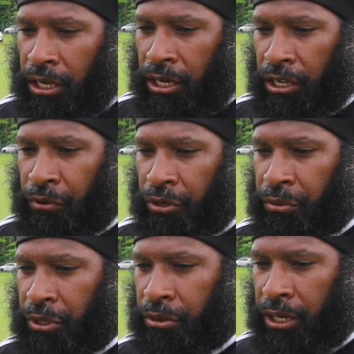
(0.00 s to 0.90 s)
If only
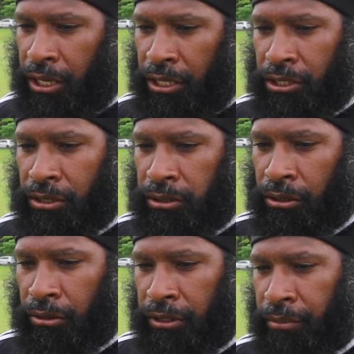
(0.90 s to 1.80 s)
we could just
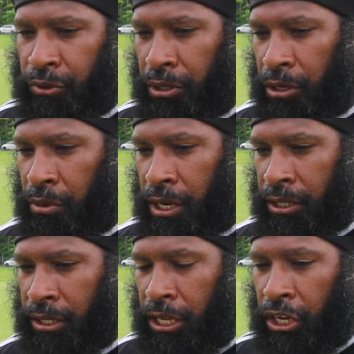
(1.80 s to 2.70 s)
hold them to a
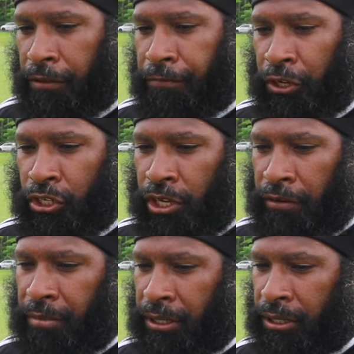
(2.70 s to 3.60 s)
one at first
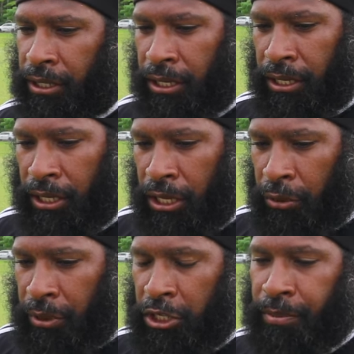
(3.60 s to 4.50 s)
half, but
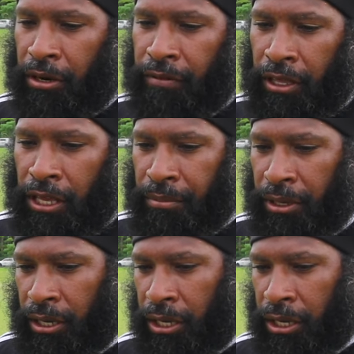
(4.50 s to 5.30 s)
it's part of the game.